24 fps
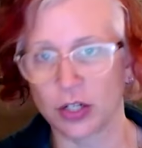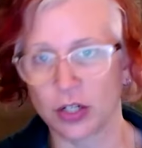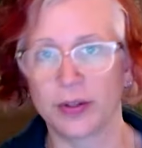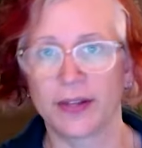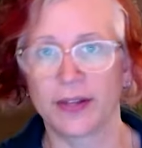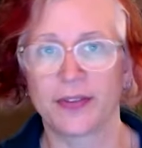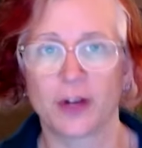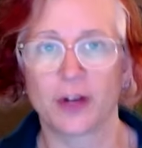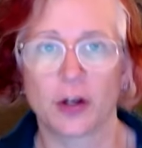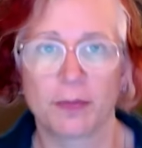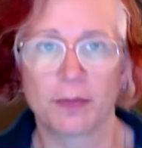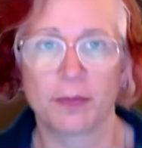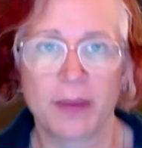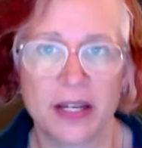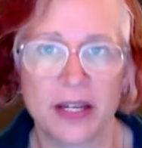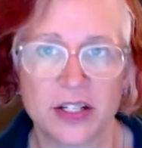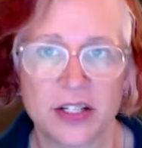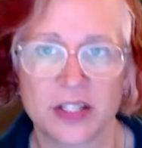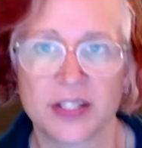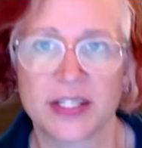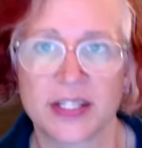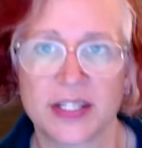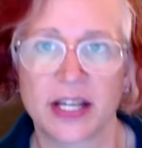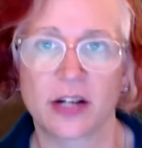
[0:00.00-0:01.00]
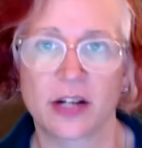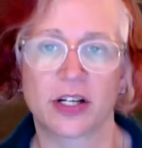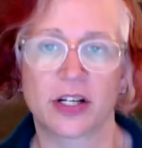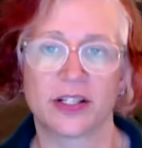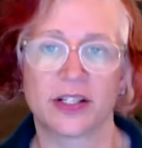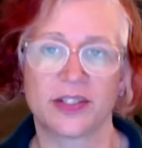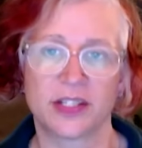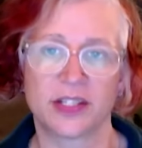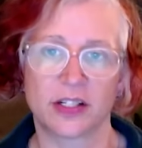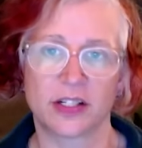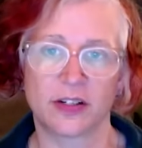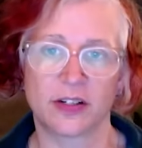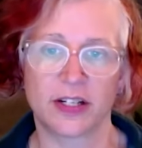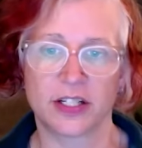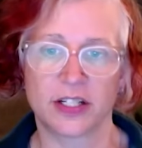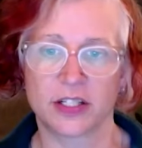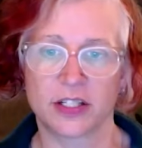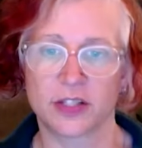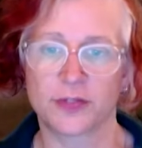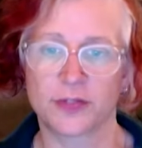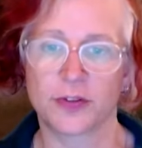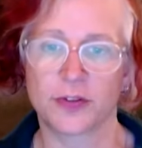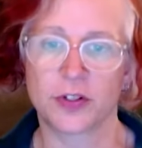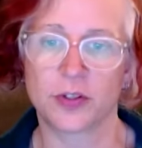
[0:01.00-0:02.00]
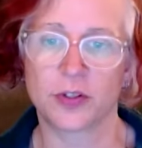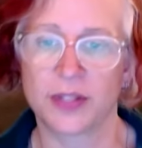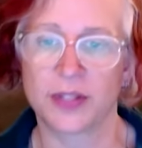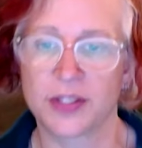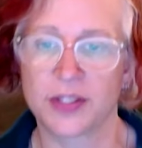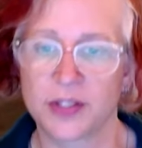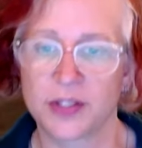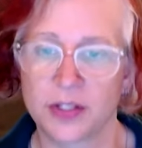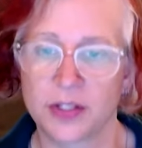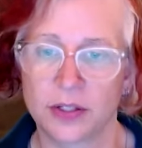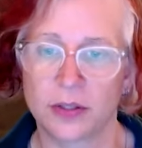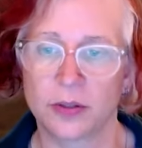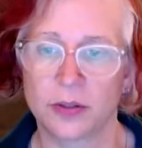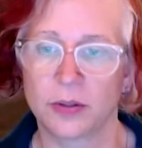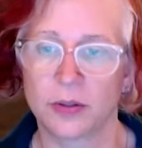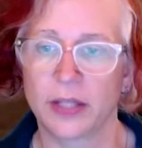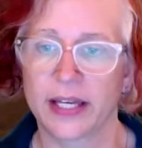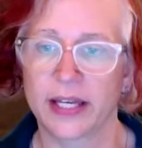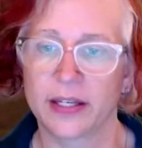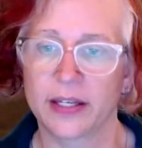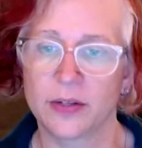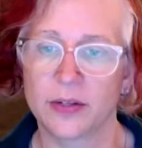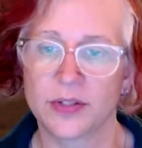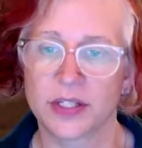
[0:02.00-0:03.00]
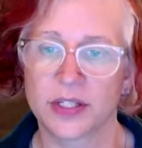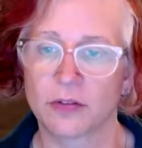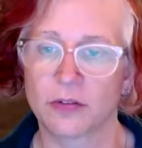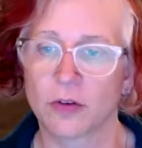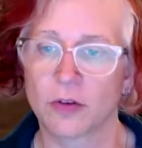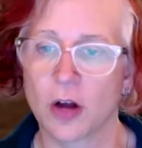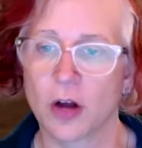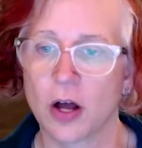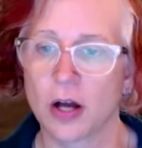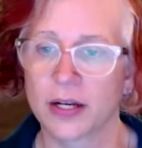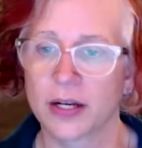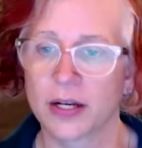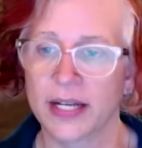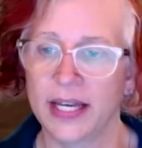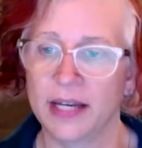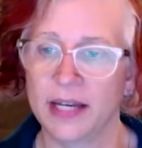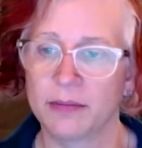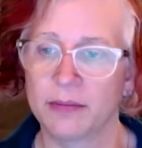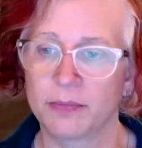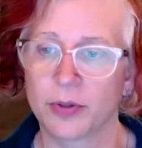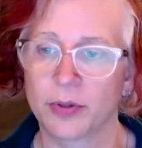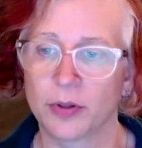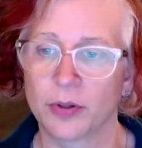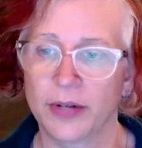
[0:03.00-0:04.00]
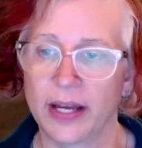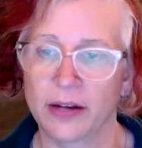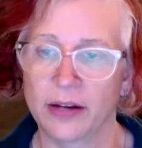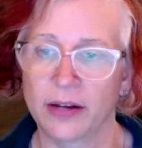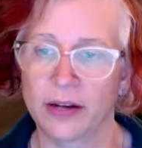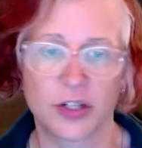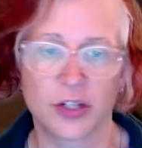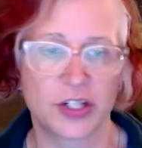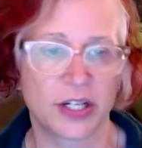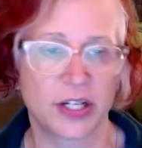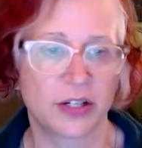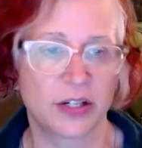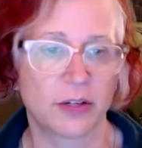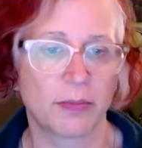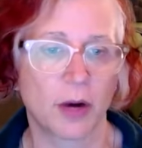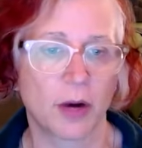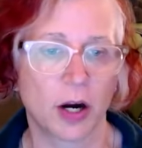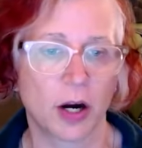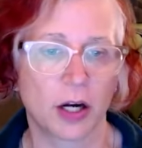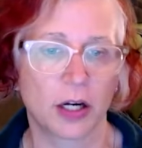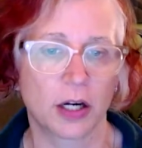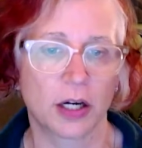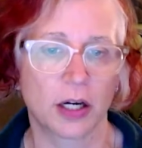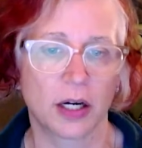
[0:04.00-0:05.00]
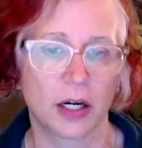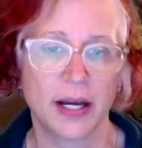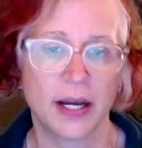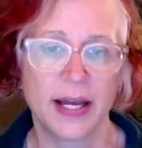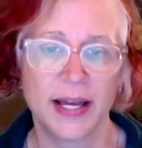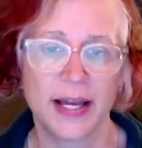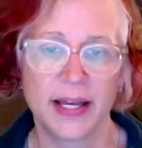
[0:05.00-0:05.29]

that there are patient centered considerations for doing this too, like using the wrong name, pronoun, or gender marker